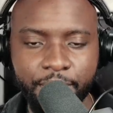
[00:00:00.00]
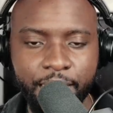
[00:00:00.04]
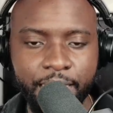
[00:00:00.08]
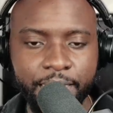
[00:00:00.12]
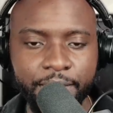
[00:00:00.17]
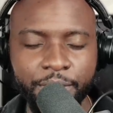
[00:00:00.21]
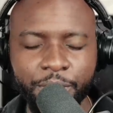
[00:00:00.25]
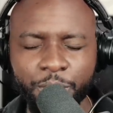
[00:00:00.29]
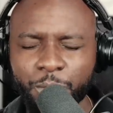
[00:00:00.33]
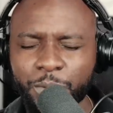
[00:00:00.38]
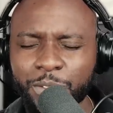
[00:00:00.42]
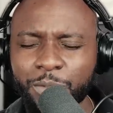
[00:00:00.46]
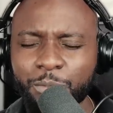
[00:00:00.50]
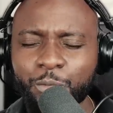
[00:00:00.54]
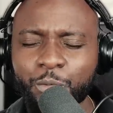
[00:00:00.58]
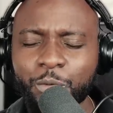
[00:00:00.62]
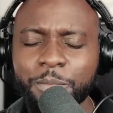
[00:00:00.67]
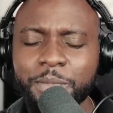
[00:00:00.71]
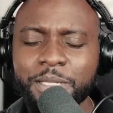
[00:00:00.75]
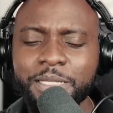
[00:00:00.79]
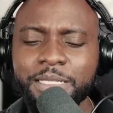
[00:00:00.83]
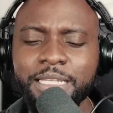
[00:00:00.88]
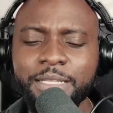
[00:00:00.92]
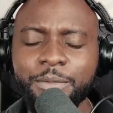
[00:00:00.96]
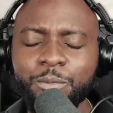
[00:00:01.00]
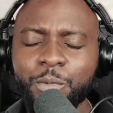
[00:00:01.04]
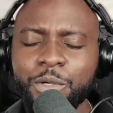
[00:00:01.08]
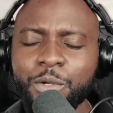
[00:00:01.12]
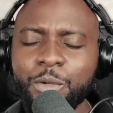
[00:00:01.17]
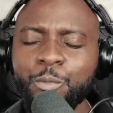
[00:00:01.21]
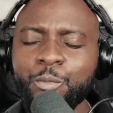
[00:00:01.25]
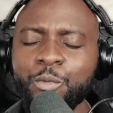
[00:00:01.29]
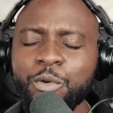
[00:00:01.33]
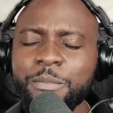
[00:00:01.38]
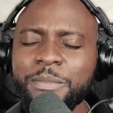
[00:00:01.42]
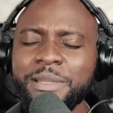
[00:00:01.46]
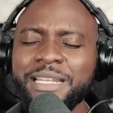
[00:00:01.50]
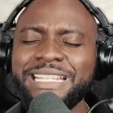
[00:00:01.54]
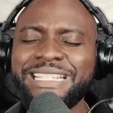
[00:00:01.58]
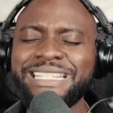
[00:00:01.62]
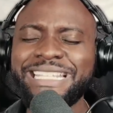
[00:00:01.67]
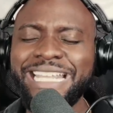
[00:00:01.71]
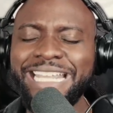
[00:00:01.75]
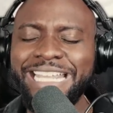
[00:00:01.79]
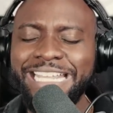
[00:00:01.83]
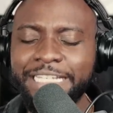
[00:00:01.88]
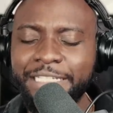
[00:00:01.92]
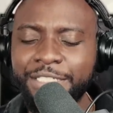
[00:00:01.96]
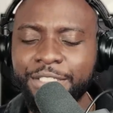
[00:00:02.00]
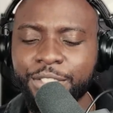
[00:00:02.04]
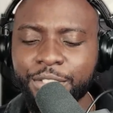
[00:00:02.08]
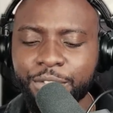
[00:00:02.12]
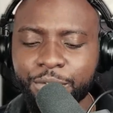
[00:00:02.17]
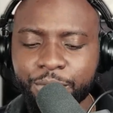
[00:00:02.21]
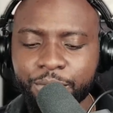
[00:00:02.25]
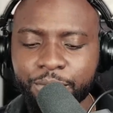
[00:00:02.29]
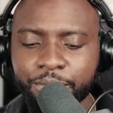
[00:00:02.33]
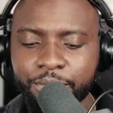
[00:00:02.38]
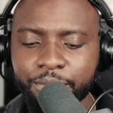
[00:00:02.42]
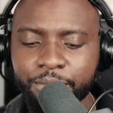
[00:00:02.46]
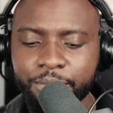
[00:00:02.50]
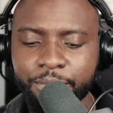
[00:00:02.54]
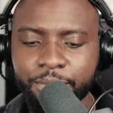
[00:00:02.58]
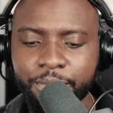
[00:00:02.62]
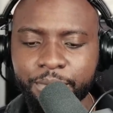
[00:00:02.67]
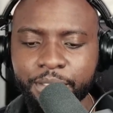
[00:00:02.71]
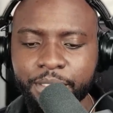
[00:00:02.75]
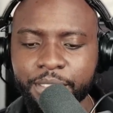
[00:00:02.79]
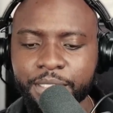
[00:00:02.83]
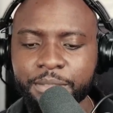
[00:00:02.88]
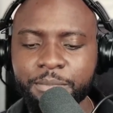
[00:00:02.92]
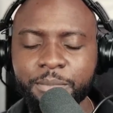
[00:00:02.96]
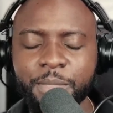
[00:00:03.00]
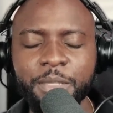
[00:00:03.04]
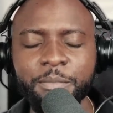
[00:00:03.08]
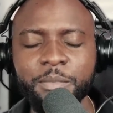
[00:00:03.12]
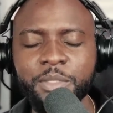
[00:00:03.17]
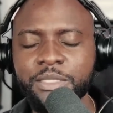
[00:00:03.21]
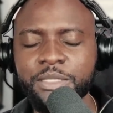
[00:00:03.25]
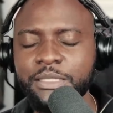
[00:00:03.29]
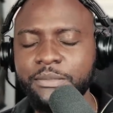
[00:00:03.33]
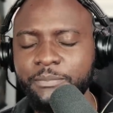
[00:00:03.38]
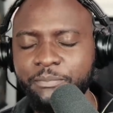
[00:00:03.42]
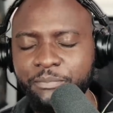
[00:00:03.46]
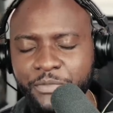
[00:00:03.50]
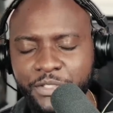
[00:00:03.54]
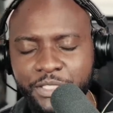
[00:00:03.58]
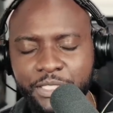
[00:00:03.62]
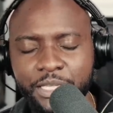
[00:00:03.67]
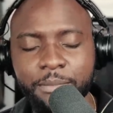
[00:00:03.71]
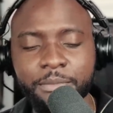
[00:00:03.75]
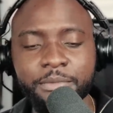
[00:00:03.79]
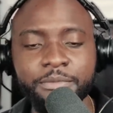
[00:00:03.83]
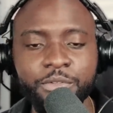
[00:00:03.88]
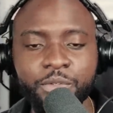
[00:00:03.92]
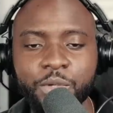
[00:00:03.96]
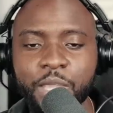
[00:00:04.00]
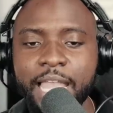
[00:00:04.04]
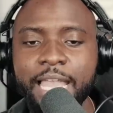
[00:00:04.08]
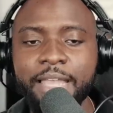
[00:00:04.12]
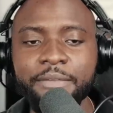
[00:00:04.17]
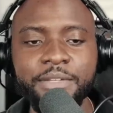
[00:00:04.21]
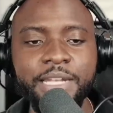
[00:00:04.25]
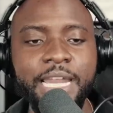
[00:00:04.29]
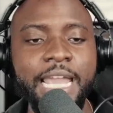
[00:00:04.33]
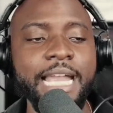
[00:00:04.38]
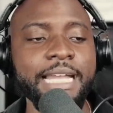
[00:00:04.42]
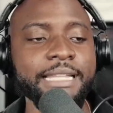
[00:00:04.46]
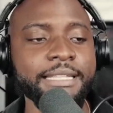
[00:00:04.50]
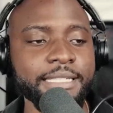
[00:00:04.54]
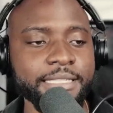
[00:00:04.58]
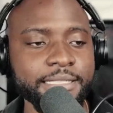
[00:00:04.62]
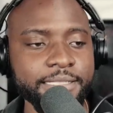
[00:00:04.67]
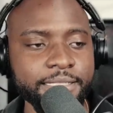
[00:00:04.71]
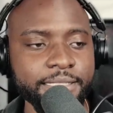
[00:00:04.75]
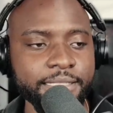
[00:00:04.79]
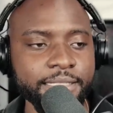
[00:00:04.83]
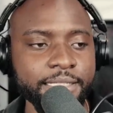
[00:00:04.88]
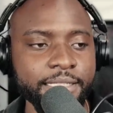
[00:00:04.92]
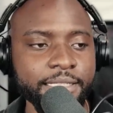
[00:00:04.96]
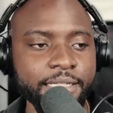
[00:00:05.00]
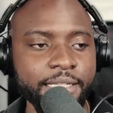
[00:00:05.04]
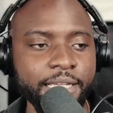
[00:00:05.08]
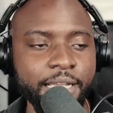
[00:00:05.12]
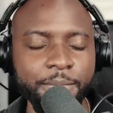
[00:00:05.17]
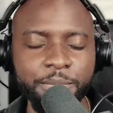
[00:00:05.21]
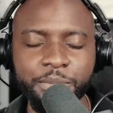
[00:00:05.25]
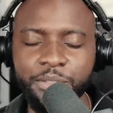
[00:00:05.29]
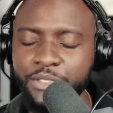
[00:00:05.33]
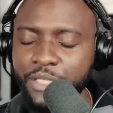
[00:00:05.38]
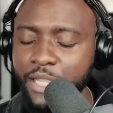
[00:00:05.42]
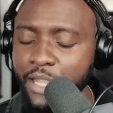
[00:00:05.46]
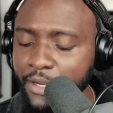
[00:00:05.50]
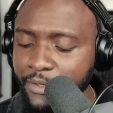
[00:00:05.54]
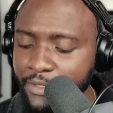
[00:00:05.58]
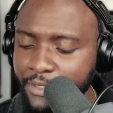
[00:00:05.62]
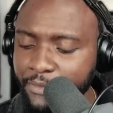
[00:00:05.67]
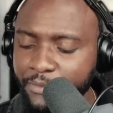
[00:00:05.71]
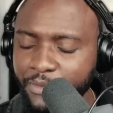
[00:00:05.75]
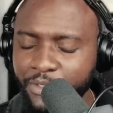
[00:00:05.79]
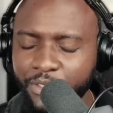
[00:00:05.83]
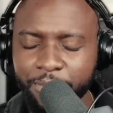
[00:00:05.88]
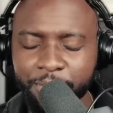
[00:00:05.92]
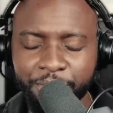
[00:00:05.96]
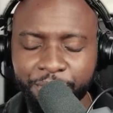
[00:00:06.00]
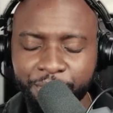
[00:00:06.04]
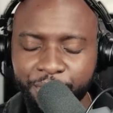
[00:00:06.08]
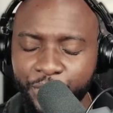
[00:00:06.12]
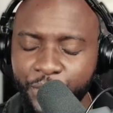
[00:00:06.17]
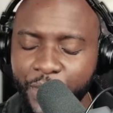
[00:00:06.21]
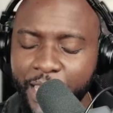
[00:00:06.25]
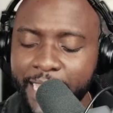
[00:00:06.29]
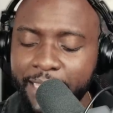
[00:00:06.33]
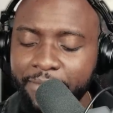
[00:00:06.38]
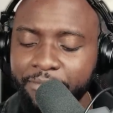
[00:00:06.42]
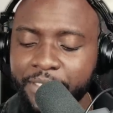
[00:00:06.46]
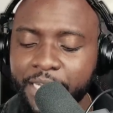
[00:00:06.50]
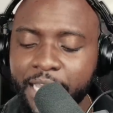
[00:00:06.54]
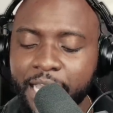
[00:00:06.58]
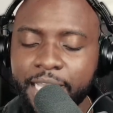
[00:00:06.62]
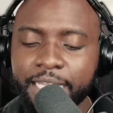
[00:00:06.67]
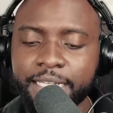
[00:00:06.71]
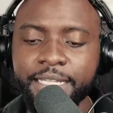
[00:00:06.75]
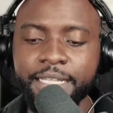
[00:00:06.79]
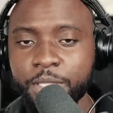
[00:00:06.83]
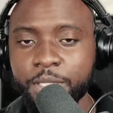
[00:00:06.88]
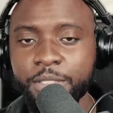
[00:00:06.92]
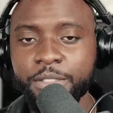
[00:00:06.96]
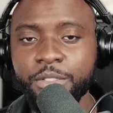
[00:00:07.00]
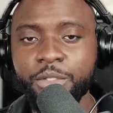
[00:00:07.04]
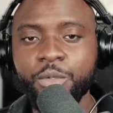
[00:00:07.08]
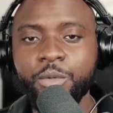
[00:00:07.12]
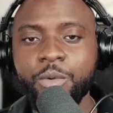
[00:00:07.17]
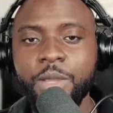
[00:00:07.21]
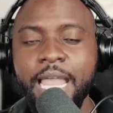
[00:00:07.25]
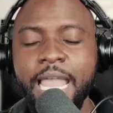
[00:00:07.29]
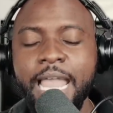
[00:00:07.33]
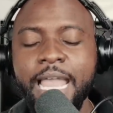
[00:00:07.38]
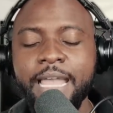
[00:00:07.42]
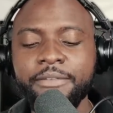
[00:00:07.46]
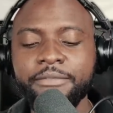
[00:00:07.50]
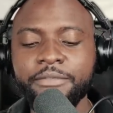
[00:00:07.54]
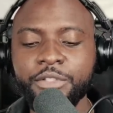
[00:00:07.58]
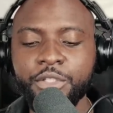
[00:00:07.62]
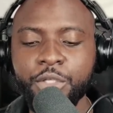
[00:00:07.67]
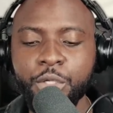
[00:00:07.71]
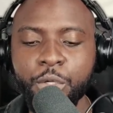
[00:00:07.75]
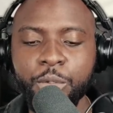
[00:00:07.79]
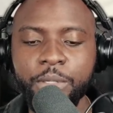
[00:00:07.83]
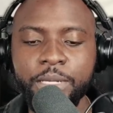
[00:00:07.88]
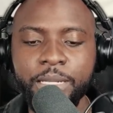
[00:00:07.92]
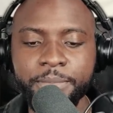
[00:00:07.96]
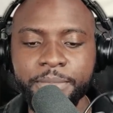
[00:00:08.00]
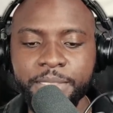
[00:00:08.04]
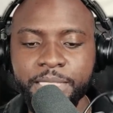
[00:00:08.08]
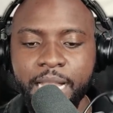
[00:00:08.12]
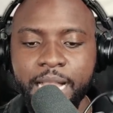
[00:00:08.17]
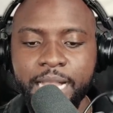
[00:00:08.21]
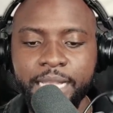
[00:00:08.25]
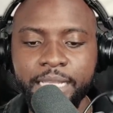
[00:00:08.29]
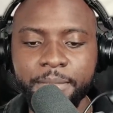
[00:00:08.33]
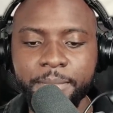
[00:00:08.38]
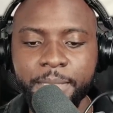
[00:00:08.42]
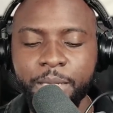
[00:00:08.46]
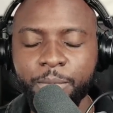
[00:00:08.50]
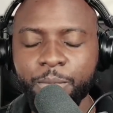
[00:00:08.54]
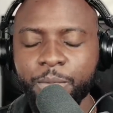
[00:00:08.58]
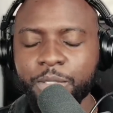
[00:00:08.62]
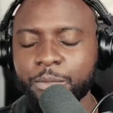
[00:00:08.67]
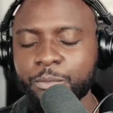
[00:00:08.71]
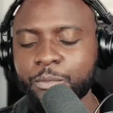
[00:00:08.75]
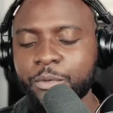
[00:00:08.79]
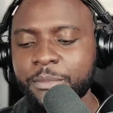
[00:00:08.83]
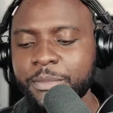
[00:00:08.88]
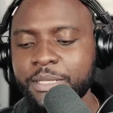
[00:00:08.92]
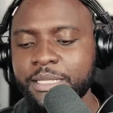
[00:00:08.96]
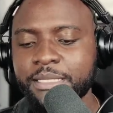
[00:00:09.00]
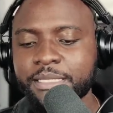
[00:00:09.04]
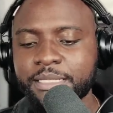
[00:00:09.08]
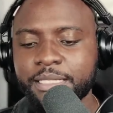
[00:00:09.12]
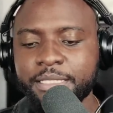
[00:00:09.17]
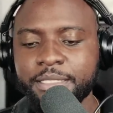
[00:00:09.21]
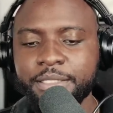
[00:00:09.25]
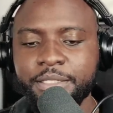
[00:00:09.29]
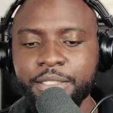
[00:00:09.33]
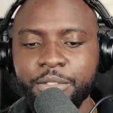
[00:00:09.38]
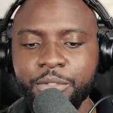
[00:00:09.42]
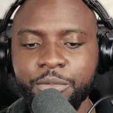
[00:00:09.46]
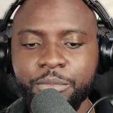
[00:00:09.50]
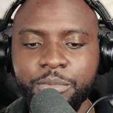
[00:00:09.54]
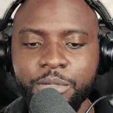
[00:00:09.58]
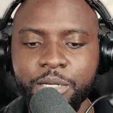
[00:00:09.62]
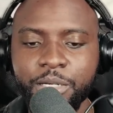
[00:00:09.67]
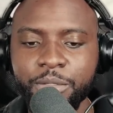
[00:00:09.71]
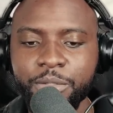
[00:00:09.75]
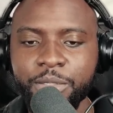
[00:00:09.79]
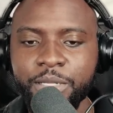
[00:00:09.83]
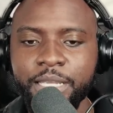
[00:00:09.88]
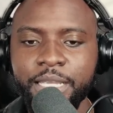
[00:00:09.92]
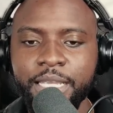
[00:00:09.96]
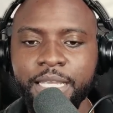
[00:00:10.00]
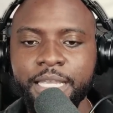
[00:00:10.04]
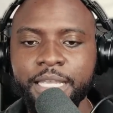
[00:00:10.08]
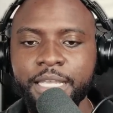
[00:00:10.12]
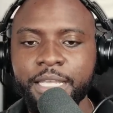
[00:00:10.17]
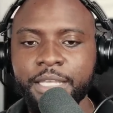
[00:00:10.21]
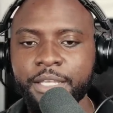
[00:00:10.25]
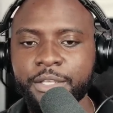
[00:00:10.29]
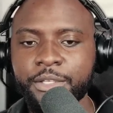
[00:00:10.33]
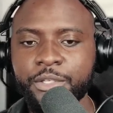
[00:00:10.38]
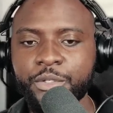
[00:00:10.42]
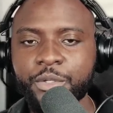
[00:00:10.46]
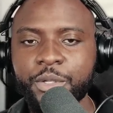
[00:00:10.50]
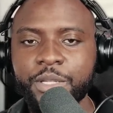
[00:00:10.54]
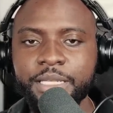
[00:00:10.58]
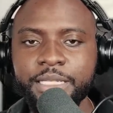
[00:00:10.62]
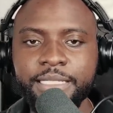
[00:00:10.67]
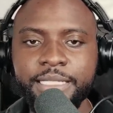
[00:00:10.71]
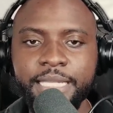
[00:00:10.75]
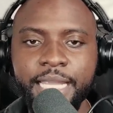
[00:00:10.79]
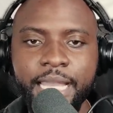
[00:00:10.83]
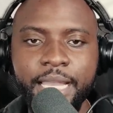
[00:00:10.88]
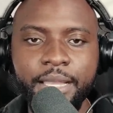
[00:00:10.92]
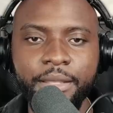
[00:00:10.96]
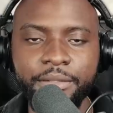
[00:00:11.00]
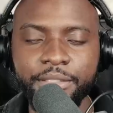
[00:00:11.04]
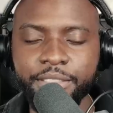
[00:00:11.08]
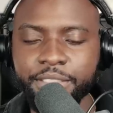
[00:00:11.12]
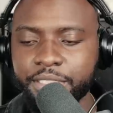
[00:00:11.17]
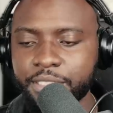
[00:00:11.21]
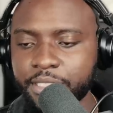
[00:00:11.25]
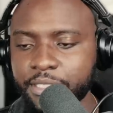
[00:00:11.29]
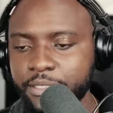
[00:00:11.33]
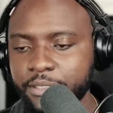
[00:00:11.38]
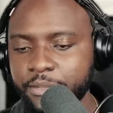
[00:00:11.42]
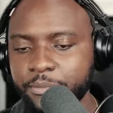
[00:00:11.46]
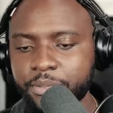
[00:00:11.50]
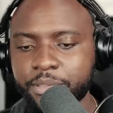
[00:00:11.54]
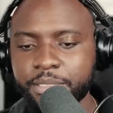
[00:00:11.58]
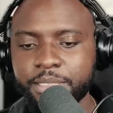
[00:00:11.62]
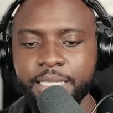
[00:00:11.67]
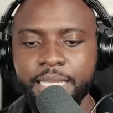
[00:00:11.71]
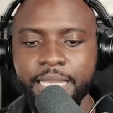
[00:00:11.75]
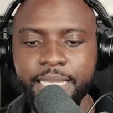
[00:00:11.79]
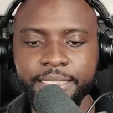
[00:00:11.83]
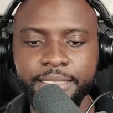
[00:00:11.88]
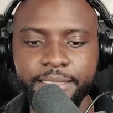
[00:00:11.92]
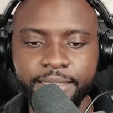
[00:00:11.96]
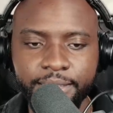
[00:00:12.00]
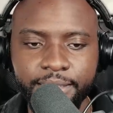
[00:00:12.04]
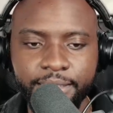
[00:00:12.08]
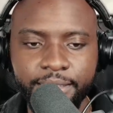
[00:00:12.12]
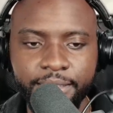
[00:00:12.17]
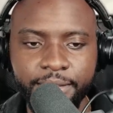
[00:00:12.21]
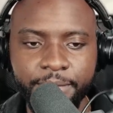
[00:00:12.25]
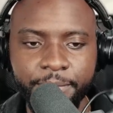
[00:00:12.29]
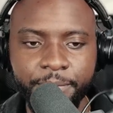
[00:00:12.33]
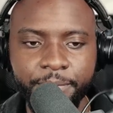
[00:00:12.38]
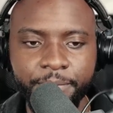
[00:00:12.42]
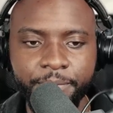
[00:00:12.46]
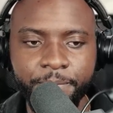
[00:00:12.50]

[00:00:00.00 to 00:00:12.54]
Right? Cuz when a woman when a woman is into you, cuz maybe some of you haven't had this. I'm sorry, some of you have not. And the ones who have know what I'm talking about. When a woman is into you, bro, you can tell that she's obsessed.